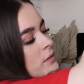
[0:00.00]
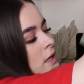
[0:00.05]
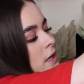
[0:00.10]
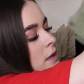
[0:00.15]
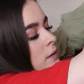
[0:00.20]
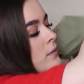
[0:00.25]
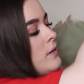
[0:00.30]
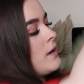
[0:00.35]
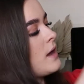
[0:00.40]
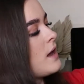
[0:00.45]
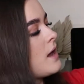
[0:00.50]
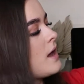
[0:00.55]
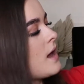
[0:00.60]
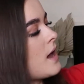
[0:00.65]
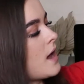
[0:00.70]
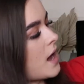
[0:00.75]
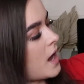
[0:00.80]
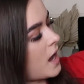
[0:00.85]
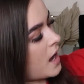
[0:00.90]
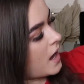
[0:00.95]
you.
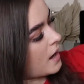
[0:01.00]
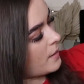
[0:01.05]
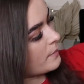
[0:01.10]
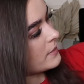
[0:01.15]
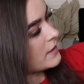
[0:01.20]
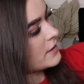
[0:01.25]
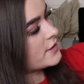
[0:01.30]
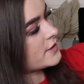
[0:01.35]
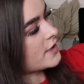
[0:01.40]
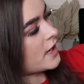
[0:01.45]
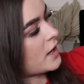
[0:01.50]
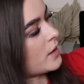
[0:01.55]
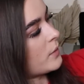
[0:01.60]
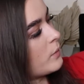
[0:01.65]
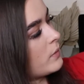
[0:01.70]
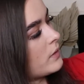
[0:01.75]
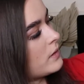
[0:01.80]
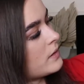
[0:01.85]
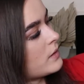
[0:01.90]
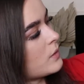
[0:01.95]

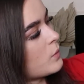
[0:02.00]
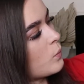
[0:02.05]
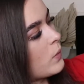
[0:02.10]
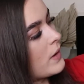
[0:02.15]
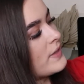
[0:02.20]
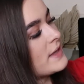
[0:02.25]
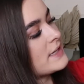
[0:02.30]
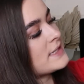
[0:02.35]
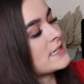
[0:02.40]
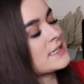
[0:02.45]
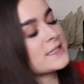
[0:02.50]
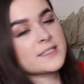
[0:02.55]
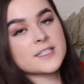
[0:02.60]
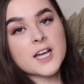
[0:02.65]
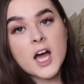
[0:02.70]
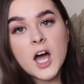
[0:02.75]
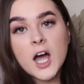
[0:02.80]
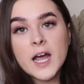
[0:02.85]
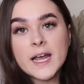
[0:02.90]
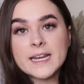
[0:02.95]
So when this isn't
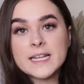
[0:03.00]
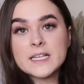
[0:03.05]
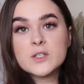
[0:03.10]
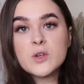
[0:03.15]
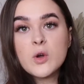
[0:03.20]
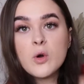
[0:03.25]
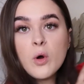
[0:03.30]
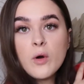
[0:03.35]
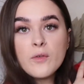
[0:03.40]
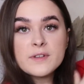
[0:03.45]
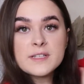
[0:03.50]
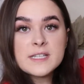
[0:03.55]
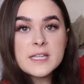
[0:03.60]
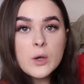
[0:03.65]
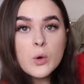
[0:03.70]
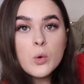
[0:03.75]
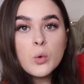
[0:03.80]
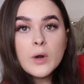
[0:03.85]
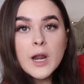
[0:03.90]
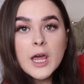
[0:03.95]
tied, it's
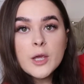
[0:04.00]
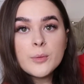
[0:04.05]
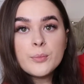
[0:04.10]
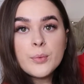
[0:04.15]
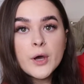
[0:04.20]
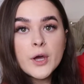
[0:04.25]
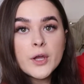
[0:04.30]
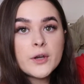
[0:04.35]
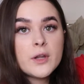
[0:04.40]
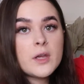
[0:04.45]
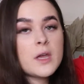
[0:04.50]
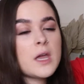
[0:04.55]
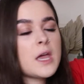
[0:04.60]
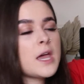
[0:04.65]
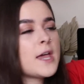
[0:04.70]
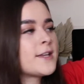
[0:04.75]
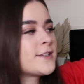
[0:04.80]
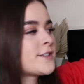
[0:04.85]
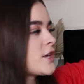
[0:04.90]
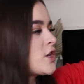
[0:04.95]
obviously all open,
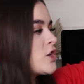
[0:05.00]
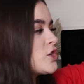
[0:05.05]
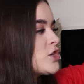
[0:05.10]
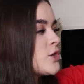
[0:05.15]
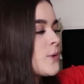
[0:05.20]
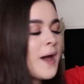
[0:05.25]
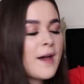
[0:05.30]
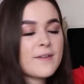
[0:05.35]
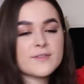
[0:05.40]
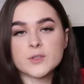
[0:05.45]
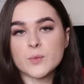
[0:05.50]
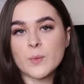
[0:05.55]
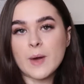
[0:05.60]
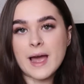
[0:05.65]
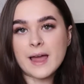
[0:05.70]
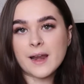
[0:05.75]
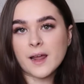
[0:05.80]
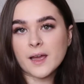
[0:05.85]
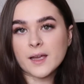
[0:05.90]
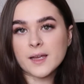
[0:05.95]
so you do have to
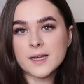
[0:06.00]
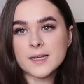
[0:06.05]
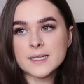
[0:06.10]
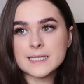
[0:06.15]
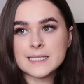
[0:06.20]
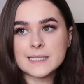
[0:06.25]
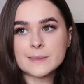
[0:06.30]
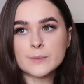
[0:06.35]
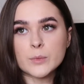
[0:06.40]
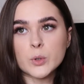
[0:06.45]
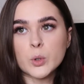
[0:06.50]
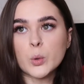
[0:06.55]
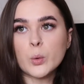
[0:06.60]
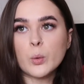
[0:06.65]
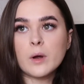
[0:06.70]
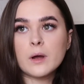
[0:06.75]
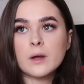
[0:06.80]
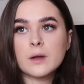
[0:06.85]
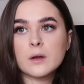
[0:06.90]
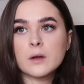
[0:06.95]
wear like a
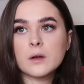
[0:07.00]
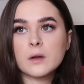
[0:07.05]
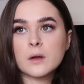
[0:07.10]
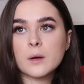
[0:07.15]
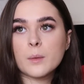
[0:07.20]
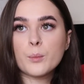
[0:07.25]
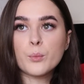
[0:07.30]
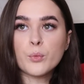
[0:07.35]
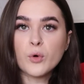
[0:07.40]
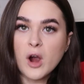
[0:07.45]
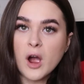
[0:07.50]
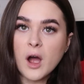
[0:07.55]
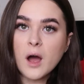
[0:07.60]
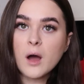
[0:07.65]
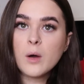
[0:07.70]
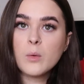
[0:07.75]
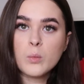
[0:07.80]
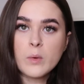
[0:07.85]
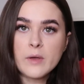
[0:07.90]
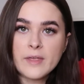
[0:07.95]
small
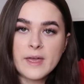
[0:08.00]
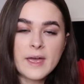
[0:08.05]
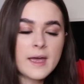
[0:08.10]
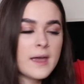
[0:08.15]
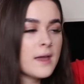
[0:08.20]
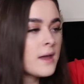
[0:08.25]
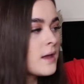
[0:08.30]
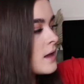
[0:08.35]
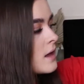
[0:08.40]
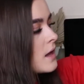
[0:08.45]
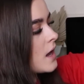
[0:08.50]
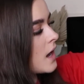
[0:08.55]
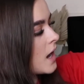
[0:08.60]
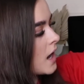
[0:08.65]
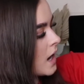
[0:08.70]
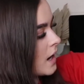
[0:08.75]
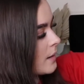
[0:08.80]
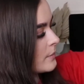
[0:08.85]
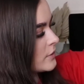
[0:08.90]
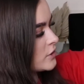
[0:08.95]
bra with it,
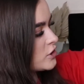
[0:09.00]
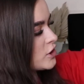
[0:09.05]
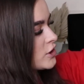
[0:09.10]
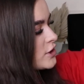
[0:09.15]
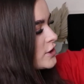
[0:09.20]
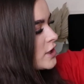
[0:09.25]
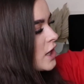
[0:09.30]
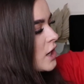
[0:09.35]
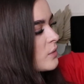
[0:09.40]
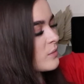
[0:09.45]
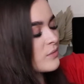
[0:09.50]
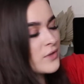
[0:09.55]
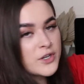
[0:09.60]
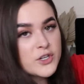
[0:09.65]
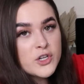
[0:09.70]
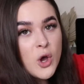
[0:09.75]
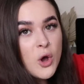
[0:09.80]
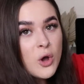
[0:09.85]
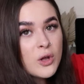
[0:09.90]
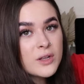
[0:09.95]
just so the
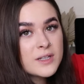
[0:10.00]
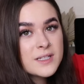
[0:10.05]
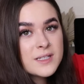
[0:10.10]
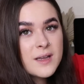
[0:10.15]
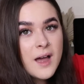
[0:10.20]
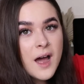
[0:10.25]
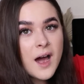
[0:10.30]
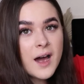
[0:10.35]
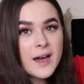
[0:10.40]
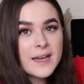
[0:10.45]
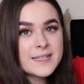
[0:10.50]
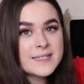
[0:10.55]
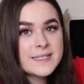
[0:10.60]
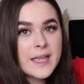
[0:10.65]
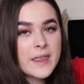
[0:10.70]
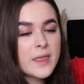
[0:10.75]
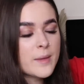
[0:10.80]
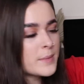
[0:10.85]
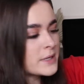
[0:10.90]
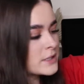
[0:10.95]
knot hides
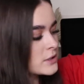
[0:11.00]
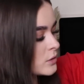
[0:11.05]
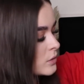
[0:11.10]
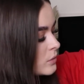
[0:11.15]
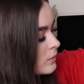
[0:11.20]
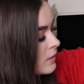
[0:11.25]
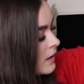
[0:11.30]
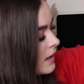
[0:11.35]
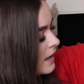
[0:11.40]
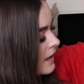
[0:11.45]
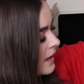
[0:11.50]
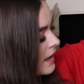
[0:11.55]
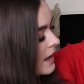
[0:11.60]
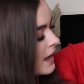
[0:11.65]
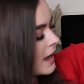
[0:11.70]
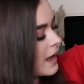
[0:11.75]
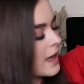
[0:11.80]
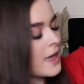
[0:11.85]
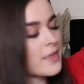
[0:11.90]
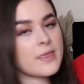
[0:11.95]
it in the middle.
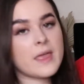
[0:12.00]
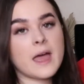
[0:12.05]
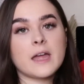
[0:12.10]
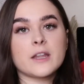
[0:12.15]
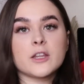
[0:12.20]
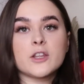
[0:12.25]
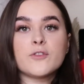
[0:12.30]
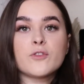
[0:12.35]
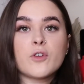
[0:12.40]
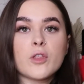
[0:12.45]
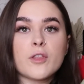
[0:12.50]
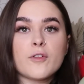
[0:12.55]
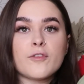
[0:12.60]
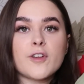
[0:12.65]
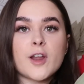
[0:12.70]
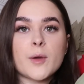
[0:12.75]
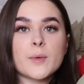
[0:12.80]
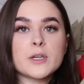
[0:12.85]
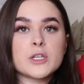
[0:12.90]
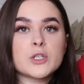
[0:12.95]
And then you've got the
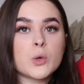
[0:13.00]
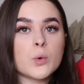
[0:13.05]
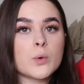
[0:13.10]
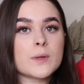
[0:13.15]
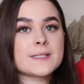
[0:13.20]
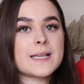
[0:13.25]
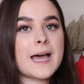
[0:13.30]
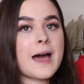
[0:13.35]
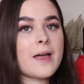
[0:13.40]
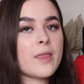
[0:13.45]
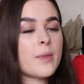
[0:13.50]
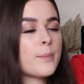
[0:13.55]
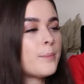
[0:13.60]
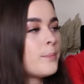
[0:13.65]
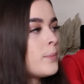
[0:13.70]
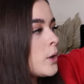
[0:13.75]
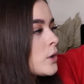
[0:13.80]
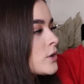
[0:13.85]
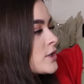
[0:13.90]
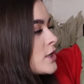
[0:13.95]
flowy shorts at the
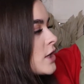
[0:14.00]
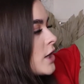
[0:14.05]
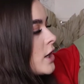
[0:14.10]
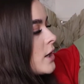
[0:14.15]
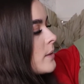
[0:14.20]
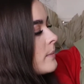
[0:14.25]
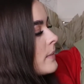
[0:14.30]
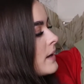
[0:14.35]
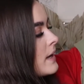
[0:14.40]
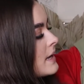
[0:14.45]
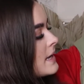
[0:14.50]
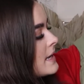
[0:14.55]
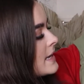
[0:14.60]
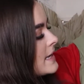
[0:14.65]
bottom.